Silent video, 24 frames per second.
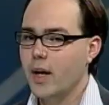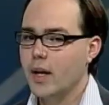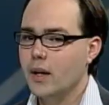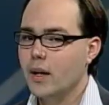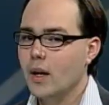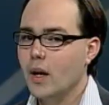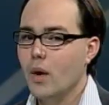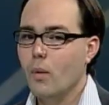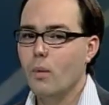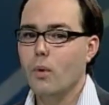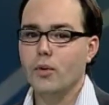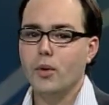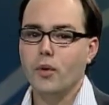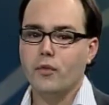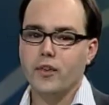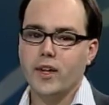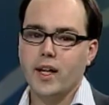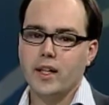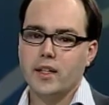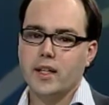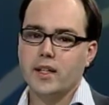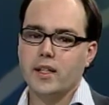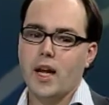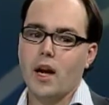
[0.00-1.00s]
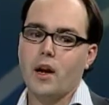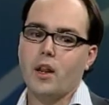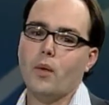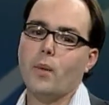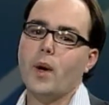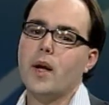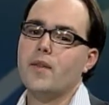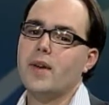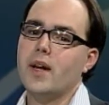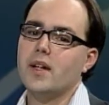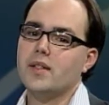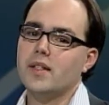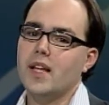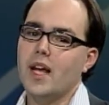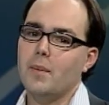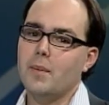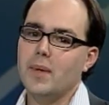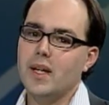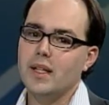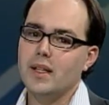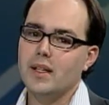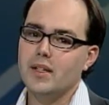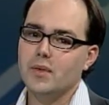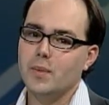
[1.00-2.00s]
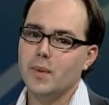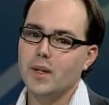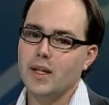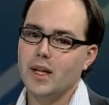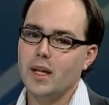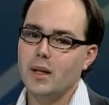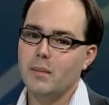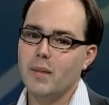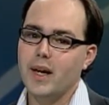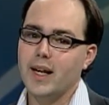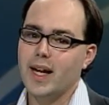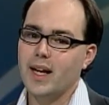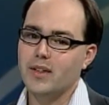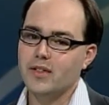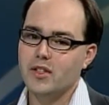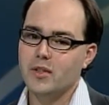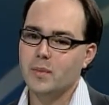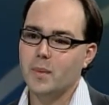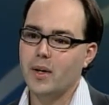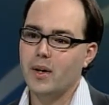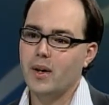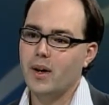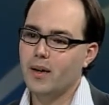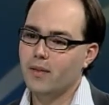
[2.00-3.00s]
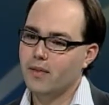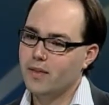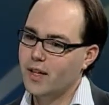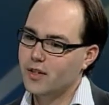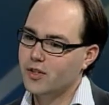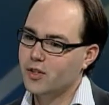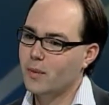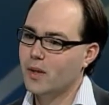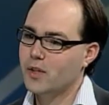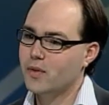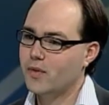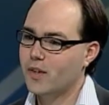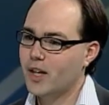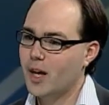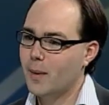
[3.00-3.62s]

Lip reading: right. Well, don't forget to get down to the Wainwright Stampede this weekend. My guest has been Art. Thanks so much for